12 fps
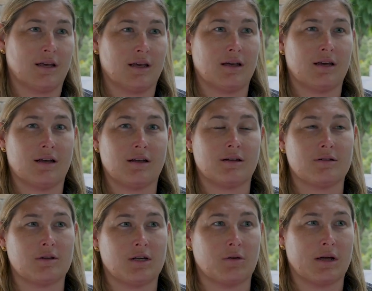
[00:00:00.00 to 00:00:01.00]
And,
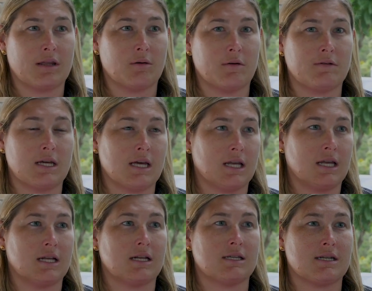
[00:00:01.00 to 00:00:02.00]
you know, I think we've taken
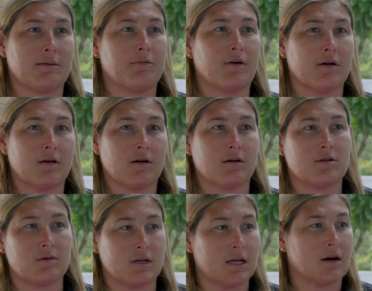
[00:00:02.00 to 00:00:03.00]
it a step farther,
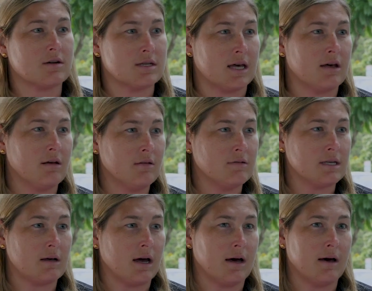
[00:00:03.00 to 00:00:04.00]
doing it ourselves.